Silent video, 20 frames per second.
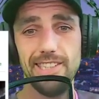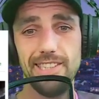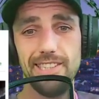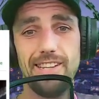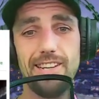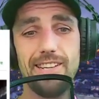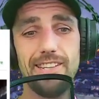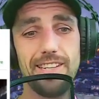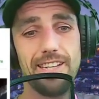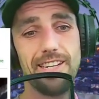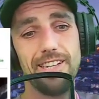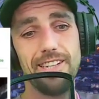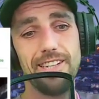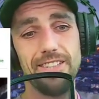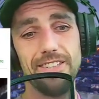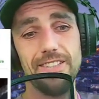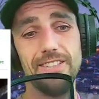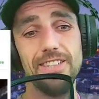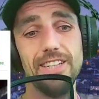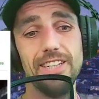Like you
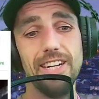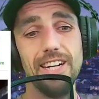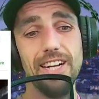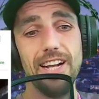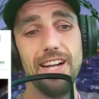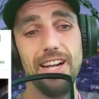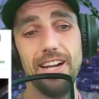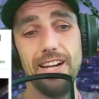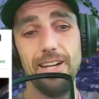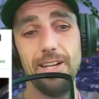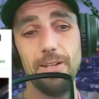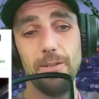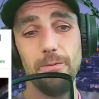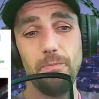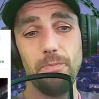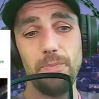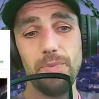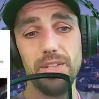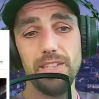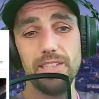know, um,
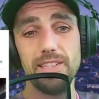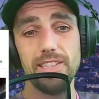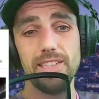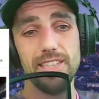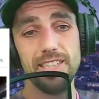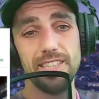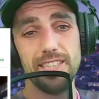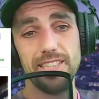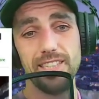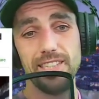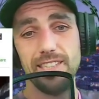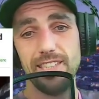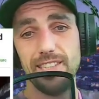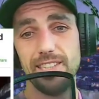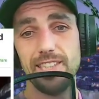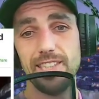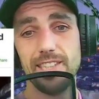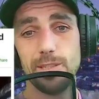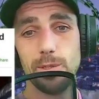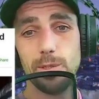these kind of guys
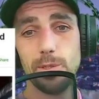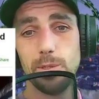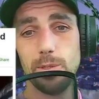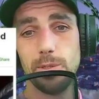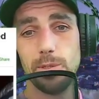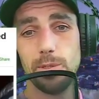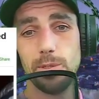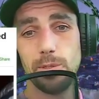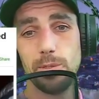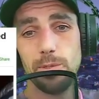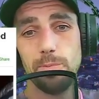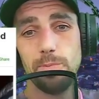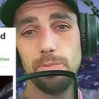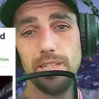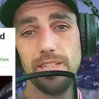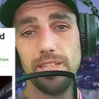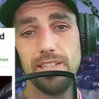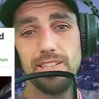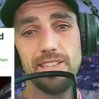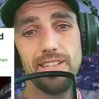who who
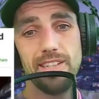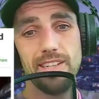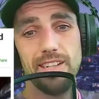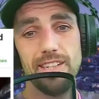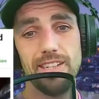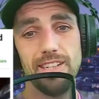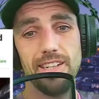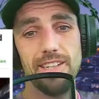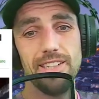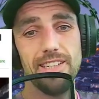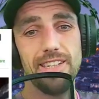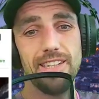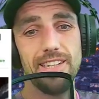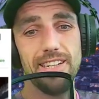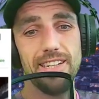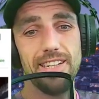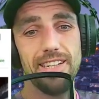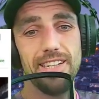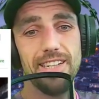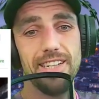basically like
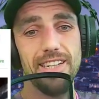uh,